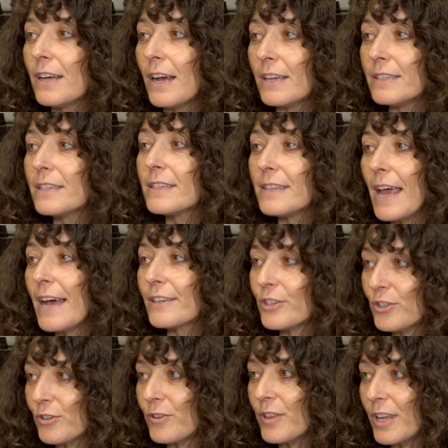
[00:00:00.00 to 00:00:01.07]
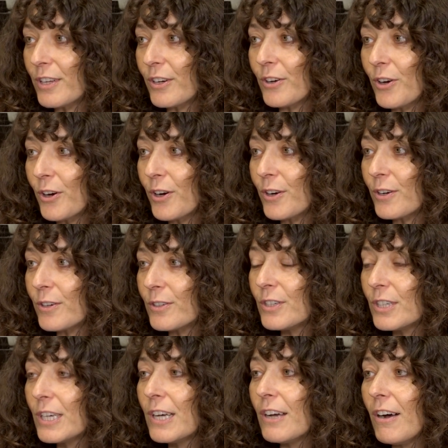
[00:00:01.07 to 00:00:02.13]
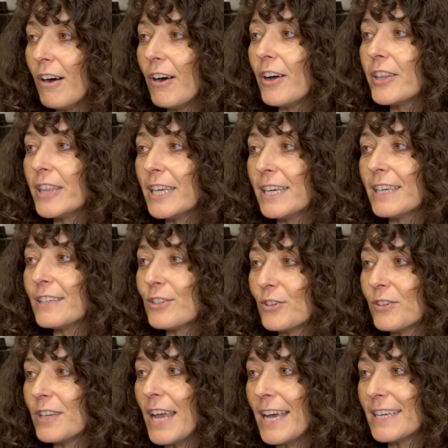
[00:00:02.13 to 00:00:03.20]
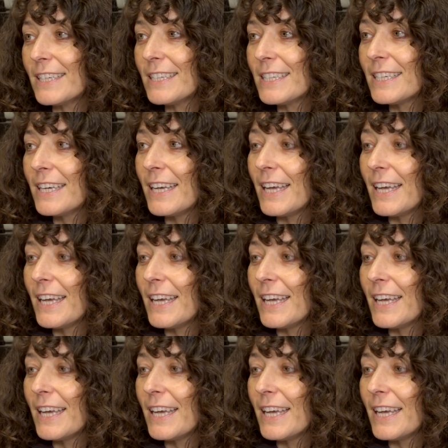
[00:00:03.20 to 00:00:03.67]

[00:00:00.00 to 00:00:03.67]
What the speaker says: a disaster that occurred on the internet.